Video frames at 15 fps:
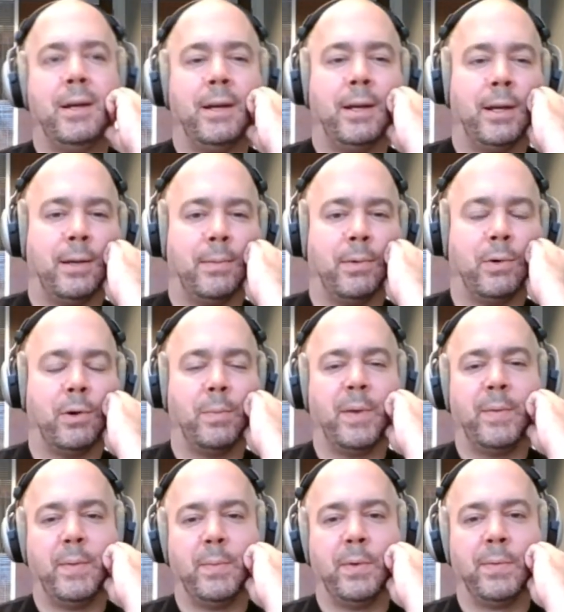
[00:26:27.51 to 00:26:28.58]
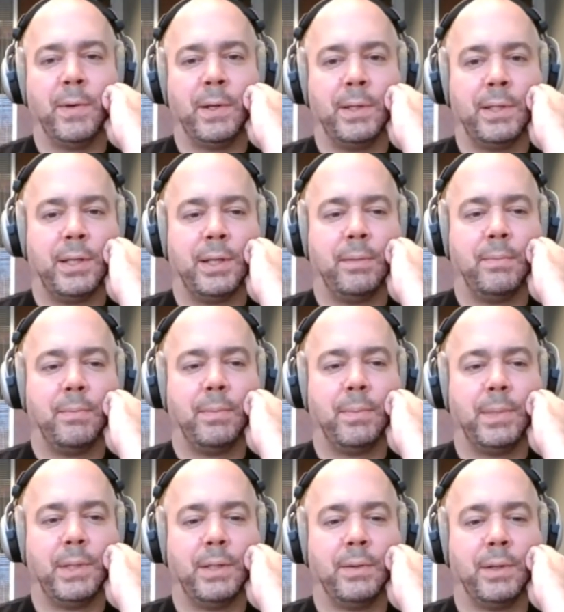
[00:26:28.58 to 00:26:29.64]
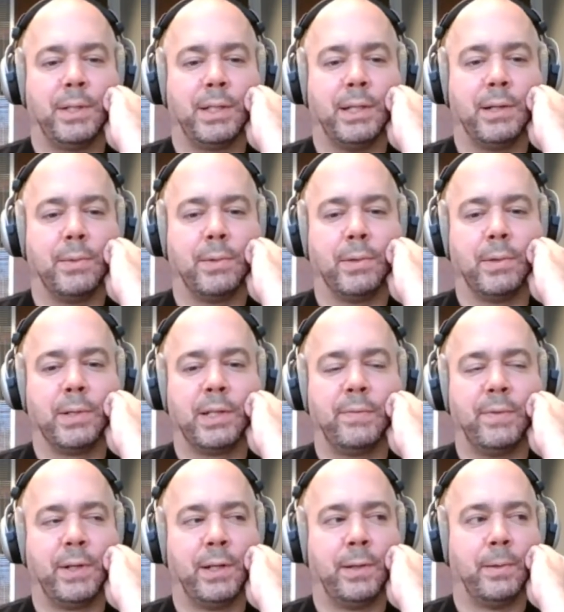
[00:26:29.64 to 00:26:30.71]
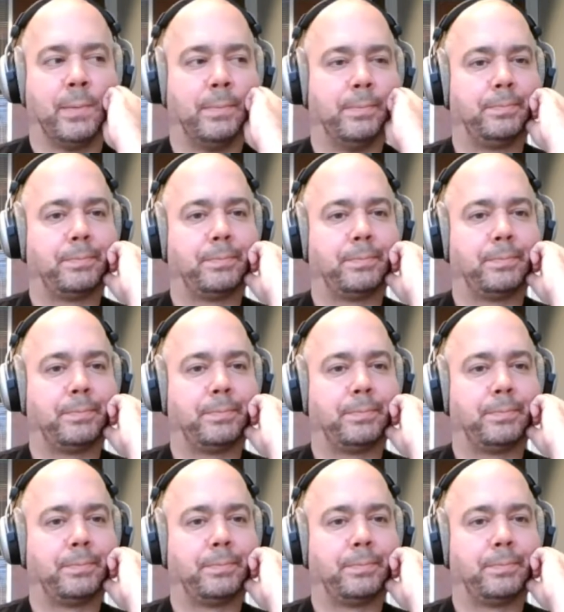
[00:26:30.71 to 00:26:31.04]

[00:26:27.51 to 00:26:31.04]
or maybe move on to a sequel or something new.